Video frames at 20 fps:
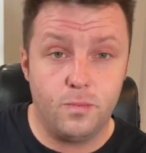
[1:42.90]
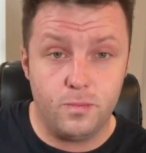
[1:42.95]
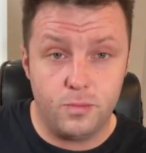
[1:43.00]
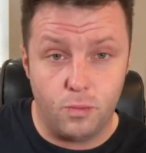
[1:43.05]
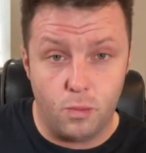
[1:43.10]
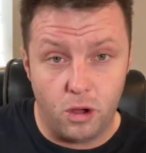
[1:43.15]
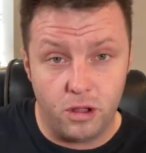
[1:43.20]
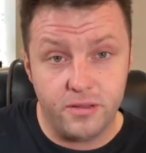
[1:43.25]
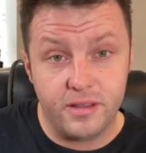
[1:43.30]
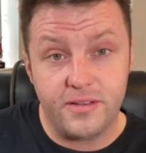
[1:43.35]

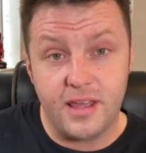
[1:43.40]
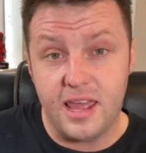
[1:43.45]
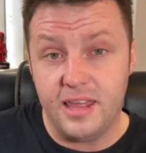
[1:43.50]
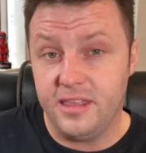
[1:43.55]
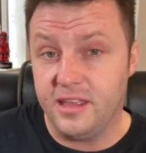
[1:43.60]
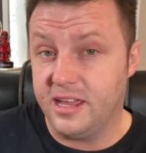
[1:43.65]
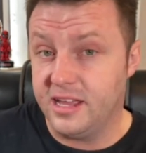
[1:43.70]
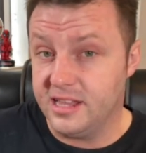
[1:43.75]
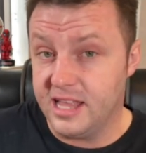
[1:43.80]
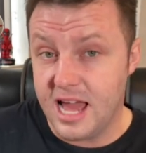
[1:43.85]
one in
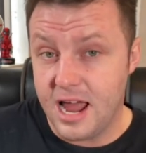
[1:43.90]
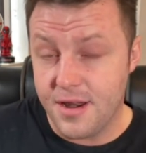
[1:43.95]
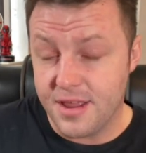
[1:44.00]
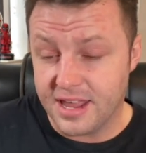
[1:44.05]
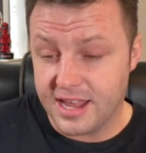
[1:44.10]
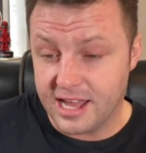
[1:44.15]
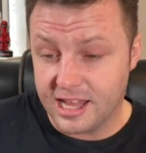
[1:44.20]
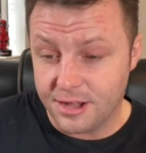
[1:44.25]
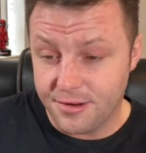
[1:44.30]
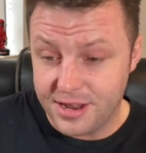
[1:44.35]
the
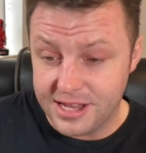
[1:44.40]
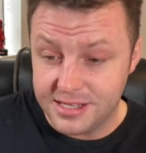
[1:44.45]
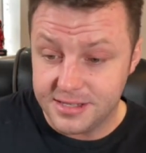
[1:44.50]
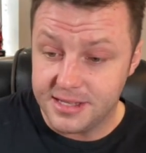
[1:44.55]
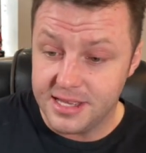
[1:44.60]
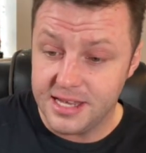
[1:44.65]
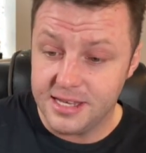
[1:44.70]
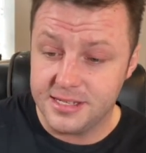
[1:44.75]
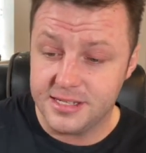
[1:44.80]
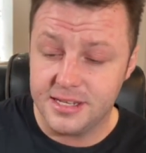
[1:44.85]
glaring gallery is
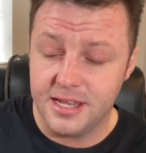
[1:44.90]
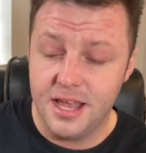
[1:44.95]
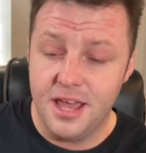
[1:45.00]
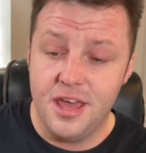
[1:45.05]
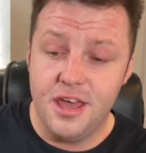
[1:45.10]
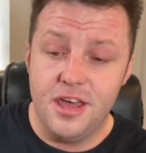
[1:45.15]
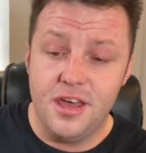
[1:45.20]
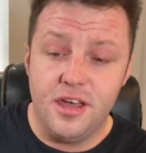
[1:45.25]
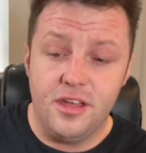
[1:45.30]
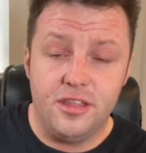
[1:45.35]
this,
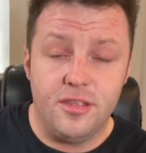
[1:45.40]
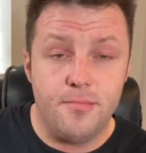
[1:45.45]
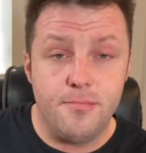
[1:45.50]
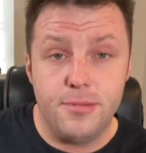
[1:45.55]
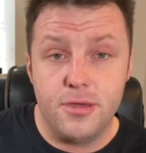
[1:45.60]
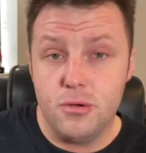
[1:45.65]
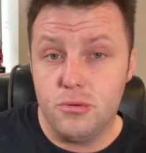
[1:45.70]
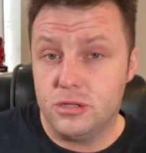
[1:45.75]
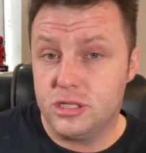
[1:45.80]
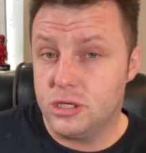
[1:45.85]
the
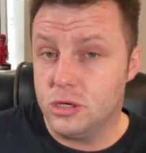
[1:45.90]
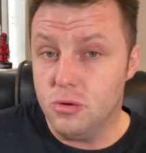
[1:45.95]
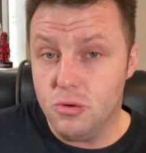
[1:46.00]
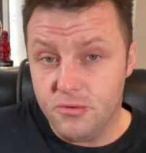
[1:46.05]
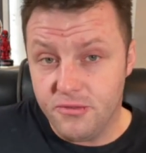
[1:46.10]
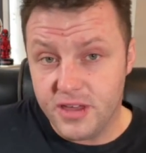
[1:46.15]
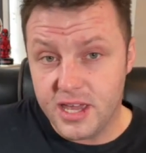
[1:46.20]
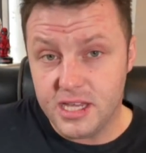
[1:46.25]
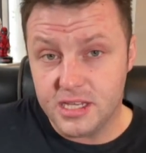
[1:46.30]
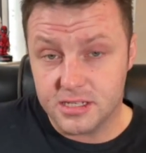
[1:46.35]

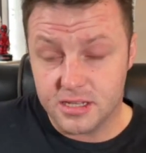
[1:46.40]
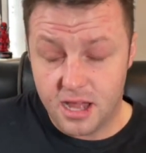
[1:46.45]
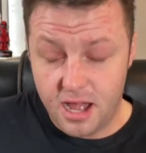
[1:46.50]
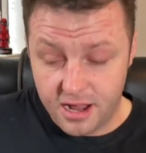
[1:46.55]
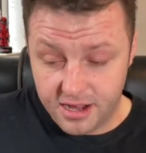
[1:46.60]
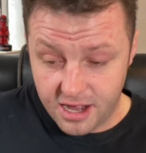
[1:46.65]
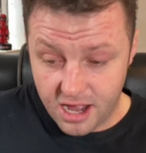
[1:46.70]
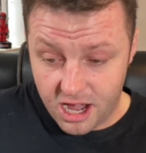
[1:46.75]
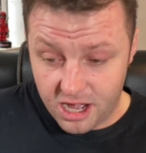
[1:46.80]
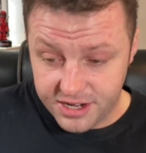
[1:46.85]
Mewtwo
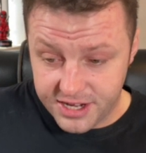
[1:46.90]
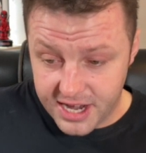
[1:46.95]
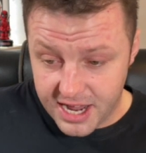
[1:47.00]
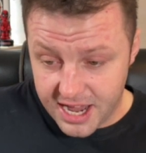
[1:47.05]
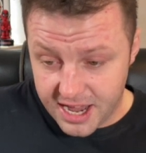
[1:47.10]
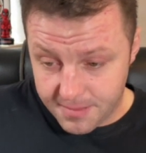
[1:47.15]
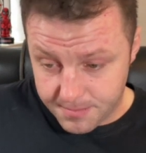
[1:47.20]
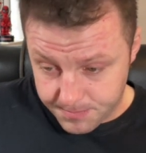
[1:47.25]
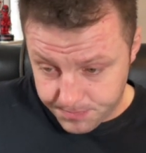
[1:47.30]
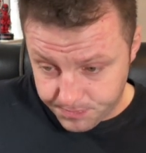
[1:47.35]
V-Star card.
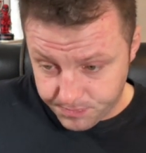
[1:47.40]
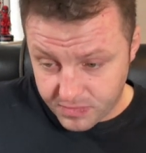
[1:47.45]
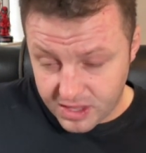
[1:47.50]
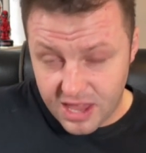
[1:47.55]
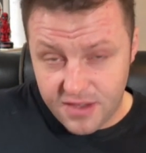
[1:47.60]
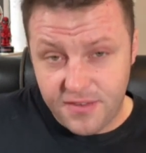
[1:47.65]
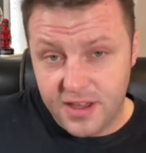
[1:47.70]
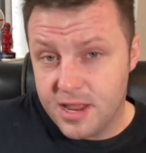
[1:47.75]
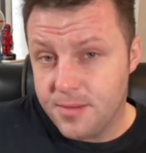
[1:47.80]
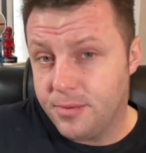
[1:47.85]
Now,
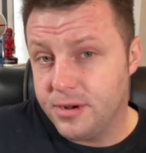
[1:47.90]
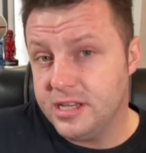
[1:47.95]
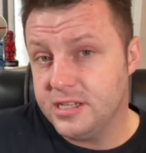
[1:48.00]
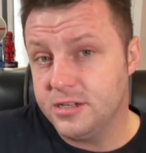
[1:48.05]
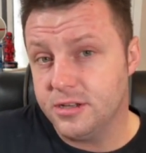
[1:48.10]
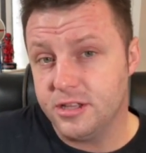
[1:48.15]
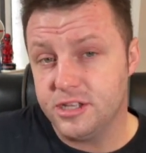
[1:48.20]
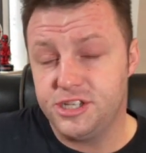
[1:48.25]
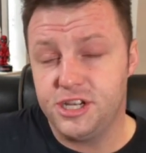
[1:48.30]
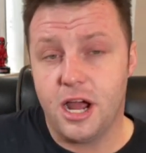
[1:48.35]
if anybody's
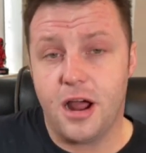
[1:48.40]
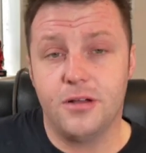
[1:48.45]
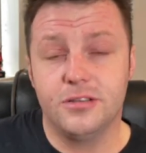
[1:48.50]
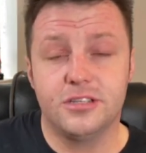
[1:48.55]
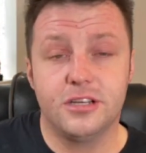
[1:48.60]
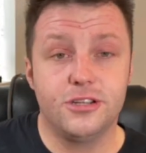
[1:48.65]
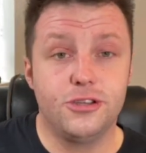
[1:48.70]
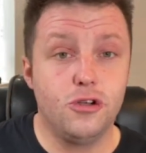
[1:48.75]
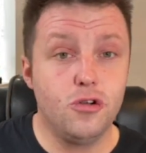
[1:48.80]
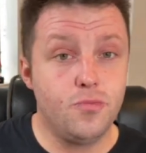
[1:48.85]
got the
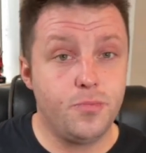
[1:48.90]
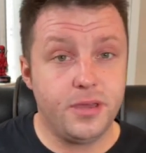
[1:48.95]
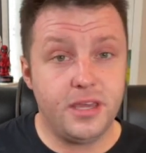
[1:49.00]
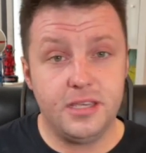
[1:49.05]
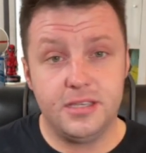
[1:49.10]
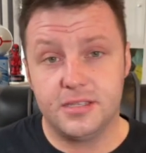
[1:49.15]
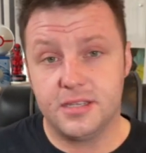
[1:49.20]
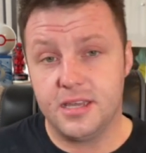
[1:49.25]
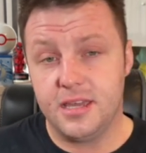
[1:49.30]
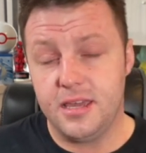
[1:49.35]
Charizard
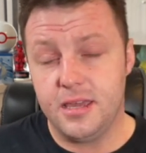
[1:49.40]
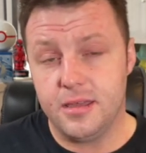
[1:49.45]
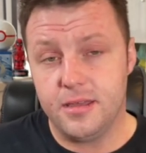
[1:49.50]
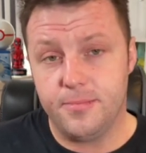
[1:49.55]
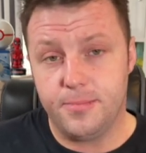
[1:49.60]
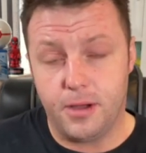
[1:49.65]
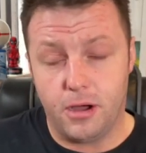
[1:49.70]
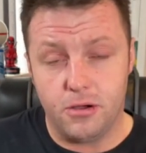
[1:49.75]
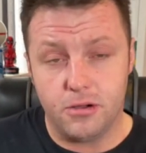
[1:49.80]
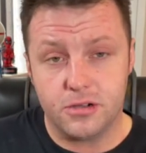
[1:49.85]

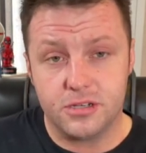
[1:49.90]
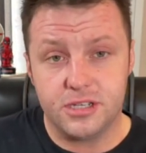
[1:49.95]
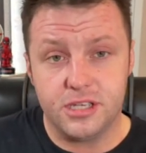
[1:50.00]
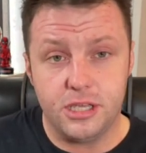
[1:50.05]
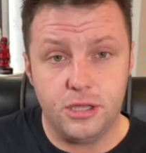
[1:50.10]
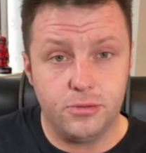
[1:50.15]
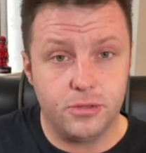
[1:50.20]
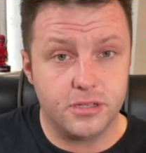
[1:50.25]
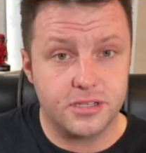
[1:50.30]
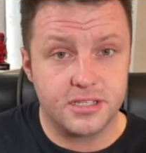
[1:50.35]
UPZ box,
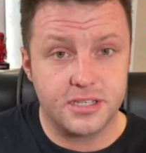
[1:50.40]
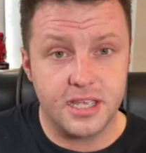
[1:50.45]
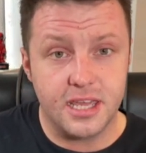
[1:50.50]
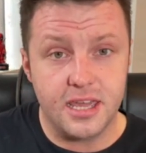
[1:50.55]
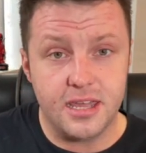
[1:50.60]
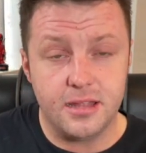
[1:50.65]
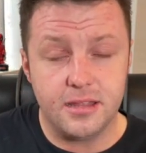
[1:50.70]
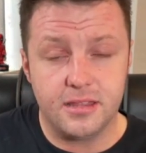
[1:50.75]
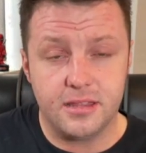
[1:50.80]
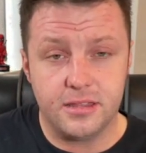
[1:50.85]
you'll have
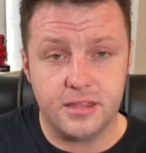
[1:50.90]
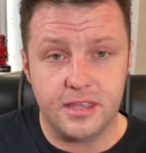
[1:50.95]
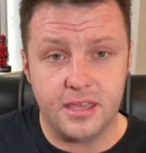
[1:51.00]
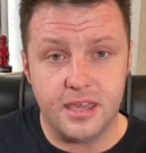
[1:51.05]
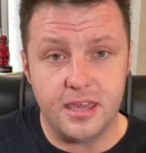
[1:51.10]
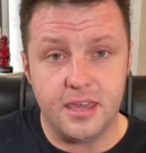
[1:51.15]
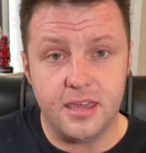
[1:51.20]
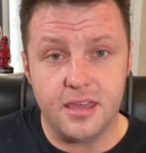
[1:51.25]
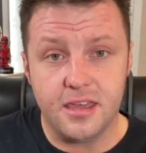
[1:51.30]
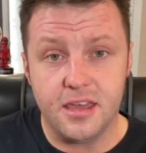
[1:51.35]
seen
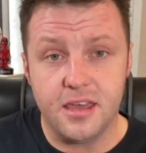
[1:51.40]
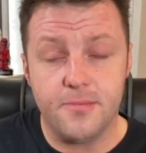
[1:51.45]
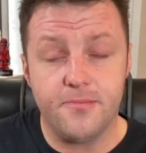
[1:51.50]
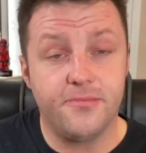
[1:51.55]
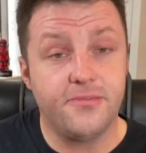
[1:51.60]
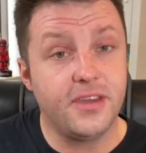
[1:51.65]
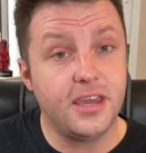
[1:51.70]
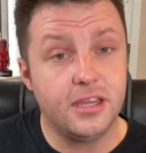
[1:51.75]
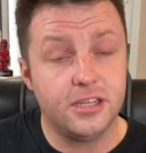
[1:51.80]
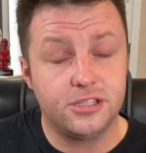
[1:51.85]
the
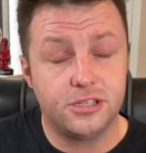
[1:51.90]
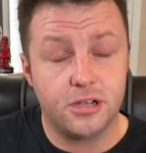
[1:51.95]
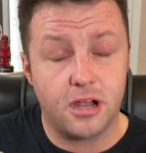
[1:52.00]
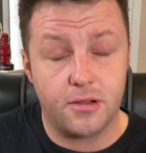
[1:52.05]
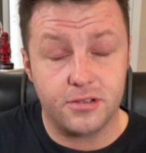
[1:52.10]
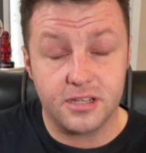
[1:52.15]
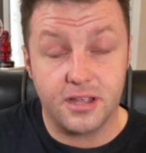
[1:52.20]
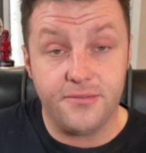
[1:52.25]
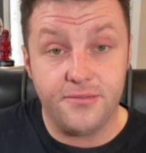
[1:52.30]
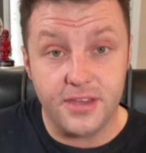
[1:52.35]

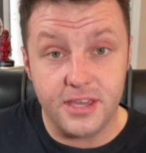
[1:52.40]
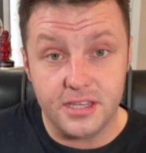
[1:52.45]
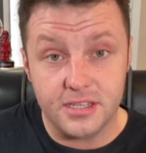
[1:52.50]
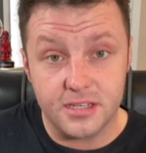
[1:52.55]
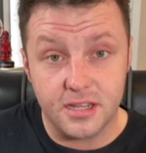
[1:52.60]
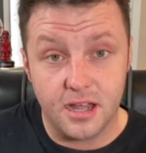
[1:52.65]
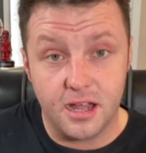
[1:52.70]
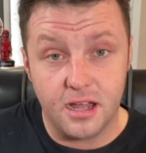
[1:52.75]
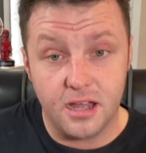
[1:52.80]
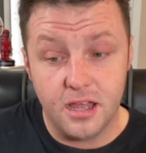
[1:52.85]
Charizard
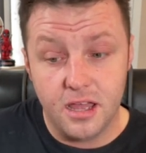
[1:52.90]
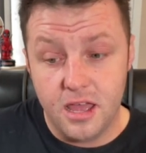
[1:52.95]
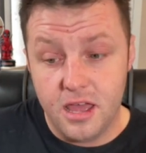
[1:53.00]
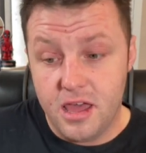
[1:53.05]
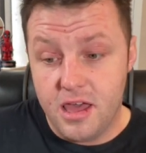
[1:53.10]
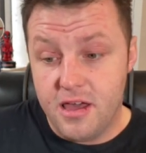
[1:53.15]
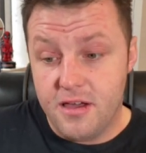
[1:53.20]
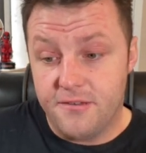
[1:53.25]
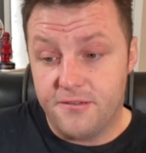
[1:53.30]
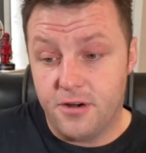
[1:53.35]
V-Star
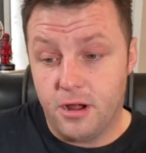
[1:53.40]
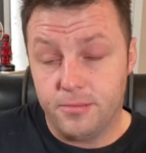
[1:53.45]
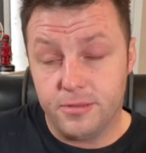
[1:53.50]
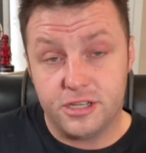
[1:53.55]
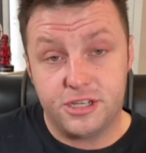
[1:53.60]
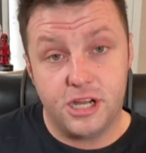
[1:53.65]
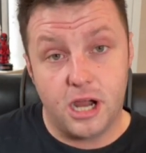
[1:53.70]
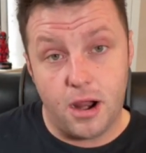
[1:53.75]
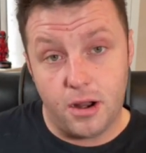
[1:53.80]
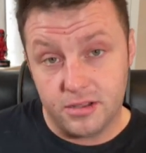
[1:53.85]
from the
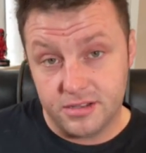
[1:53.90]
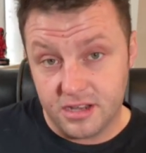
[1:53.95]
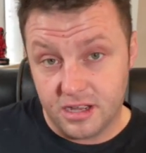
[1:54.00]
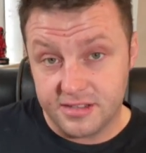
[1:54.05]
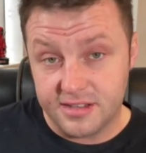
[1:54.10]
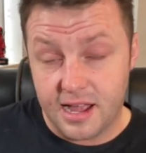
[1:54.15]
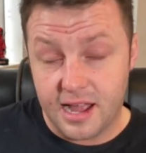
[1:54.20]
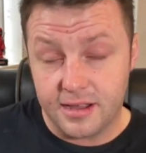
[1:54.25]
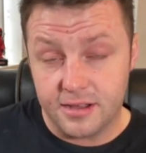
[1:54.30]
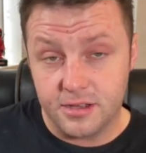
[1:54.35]

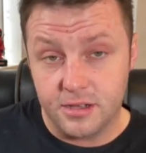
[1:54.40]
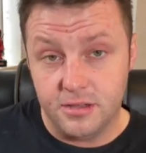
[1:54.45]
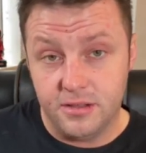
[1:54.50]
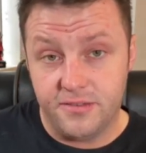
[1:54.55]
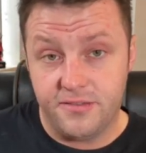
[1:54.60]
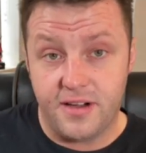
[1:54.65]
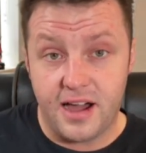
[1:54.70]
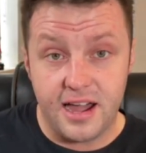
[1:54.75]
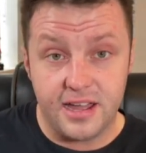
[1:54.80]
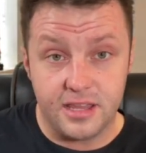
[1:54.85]
Charizard angle
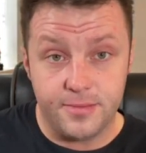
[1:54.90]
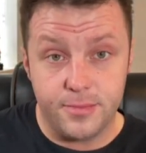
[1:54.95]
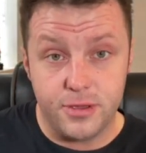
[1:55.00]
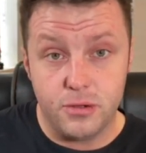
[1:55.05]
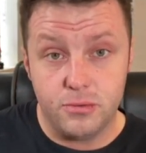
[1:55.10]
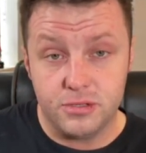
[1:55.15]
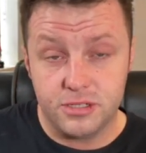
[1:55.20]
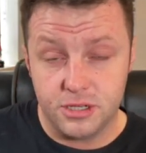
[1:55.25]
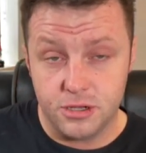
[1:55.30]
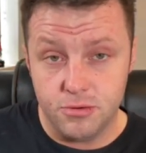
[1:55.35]
fighting the
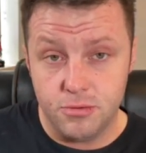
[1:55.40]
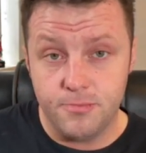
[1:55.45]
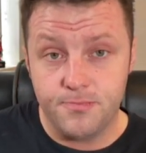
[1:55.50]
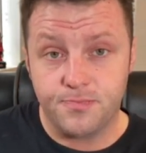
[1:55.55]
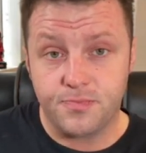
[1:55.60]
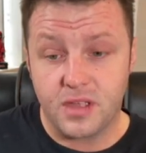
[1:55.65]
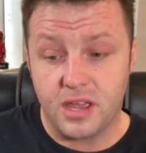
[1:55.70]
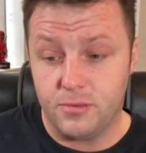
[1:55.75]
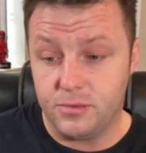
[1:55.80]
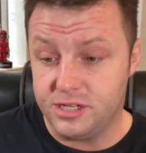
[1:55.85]
Mewtwo,
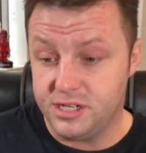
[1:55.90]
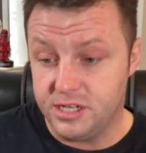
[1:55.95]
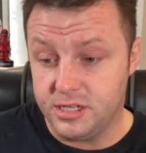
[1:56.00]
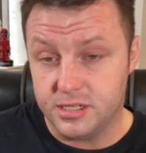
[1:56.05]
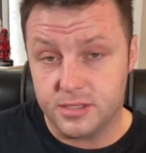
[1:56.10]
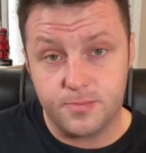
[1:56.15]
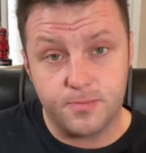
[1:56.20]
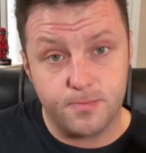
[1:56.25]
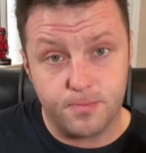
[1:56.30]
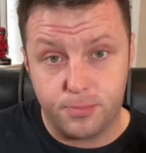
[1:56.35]
which
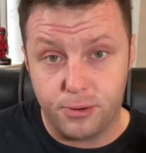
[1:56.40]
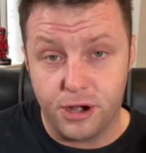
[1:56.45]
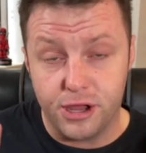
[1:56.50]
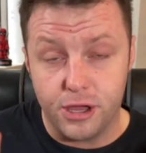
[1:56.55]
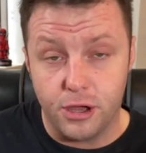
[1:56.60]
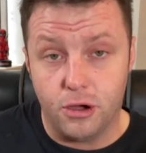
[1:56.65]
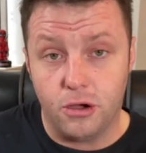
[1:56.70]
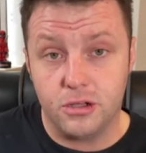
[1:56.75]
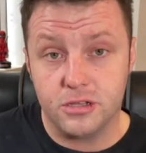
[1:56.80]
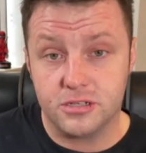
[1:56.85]
is
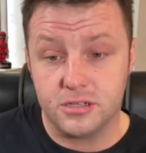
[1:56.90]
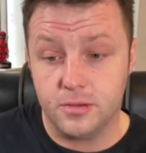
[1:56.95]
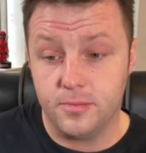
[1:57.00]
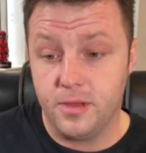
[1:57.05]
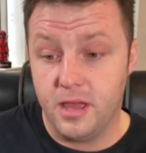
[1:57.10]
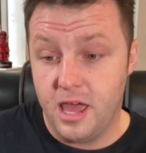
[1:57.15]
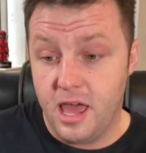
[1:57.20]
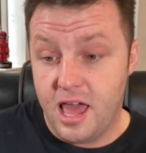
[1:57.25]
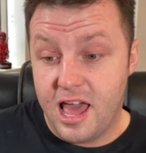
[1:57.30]
pretty awesome.